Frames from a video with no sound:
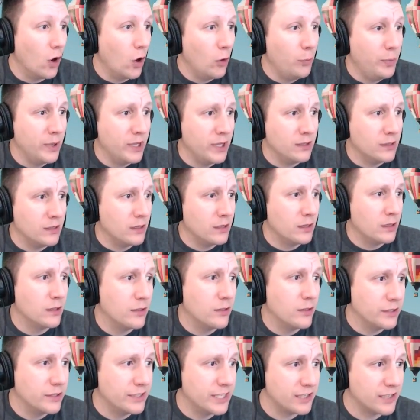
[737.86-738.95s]
Open
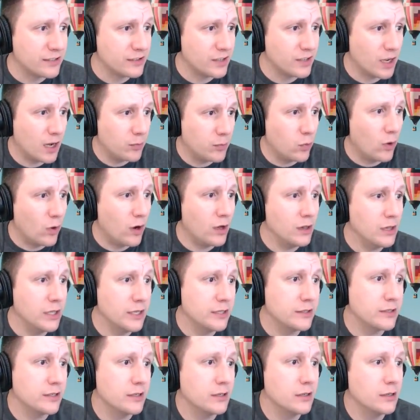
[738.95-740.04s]
the desktop
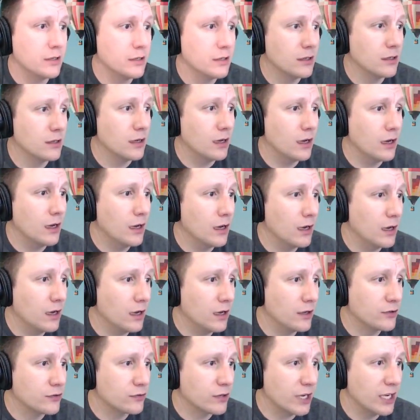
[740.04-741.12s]
wallet.
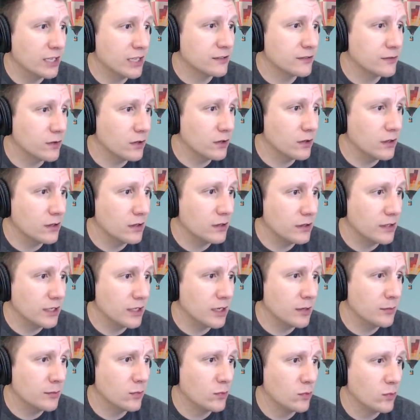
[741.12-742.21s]
Transfer,
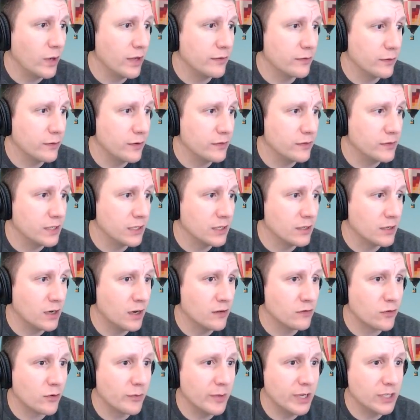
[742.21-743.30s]
yep, wait for 15
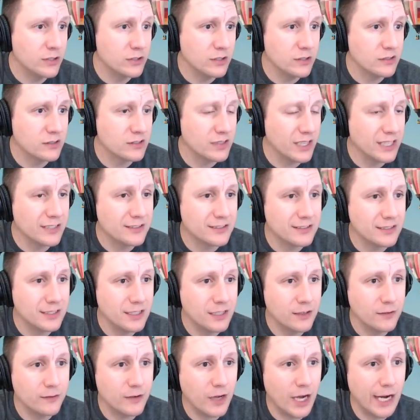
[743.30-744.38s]
confirmations. Let's
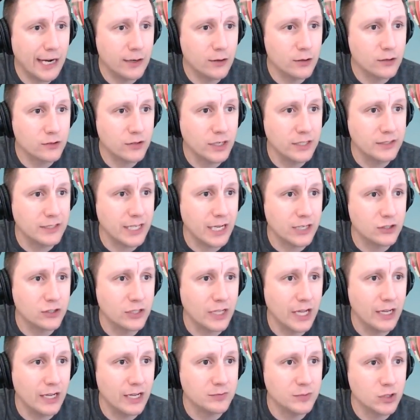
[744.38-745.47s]
see if our
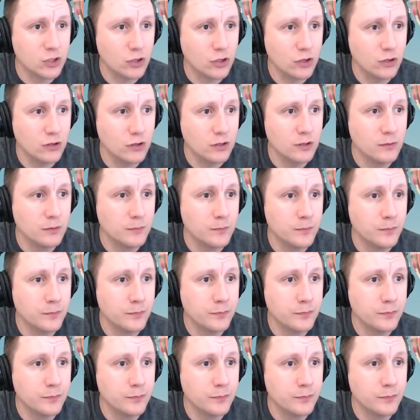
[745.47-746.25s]
transaction has matured.